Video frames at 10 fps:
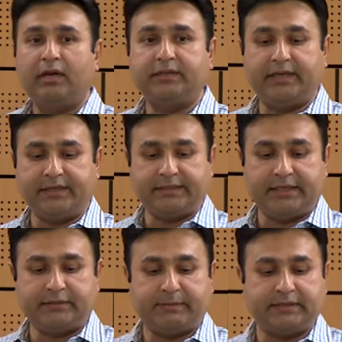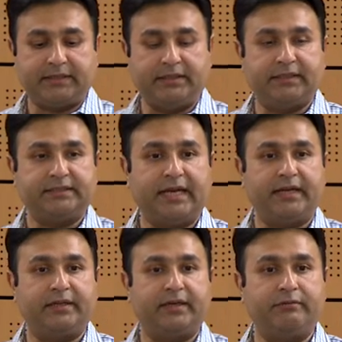36% in the
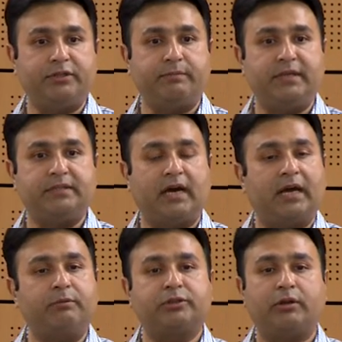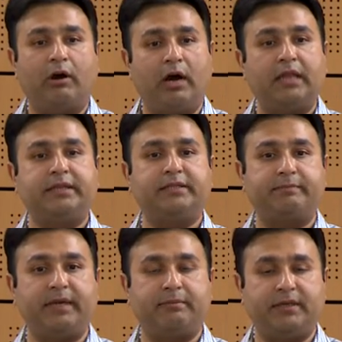second year, which means almost all these
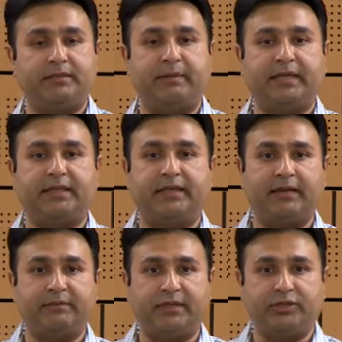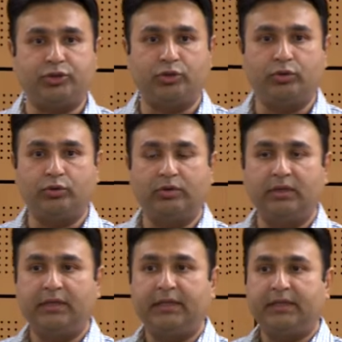babies, by the time they reach two,
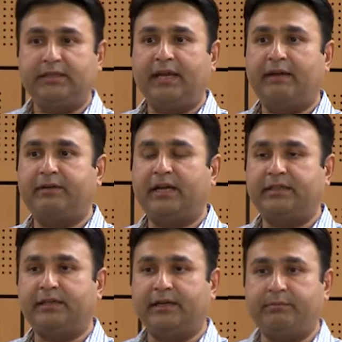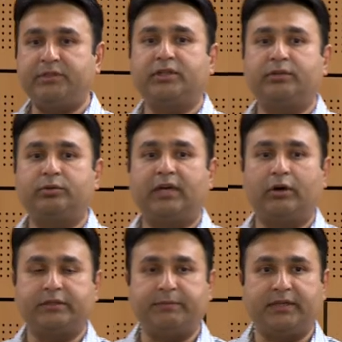they have another admission to the
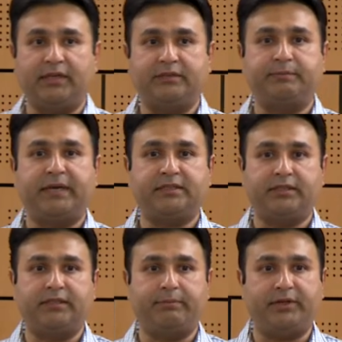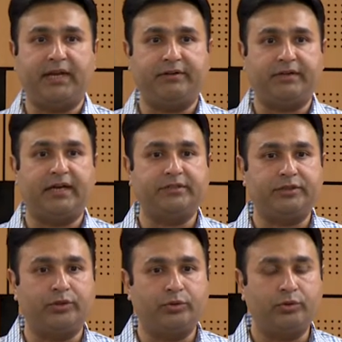hospital, especially in the pediatric
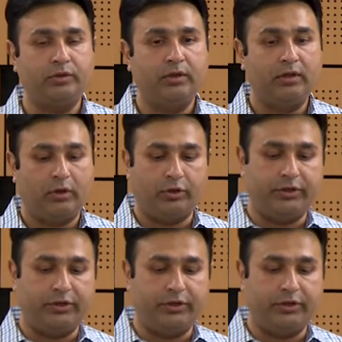ICU or